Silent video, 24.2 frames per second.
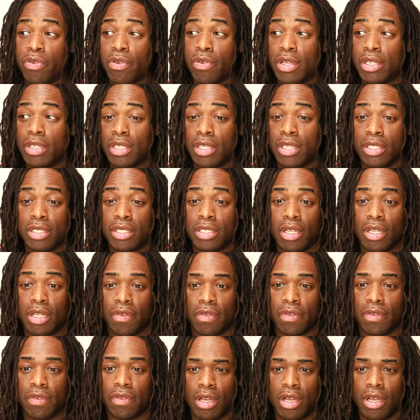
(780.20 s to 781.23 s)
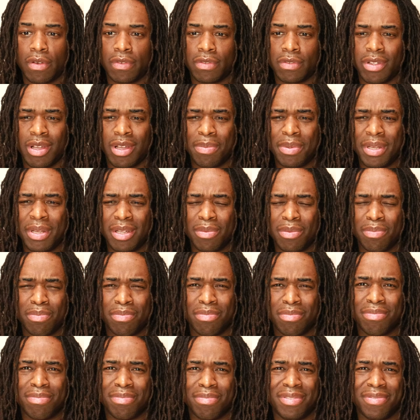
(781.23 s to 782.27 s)
to this stuff as an officer. I'd be like,
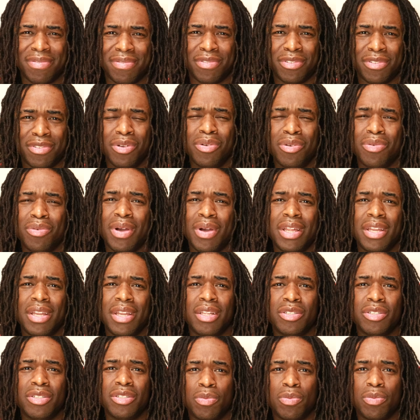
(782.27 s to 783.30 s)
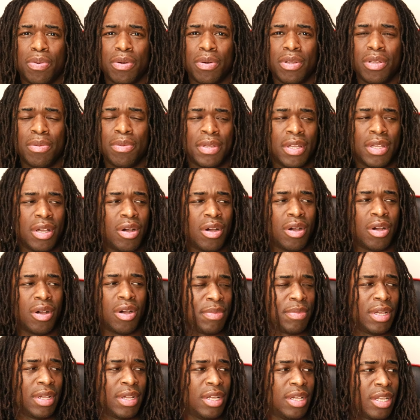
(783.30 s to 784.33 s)
dude, why the hell are you pulling me over,
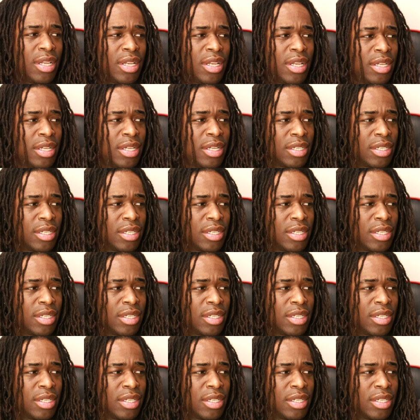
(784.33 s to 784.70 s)
man? Like,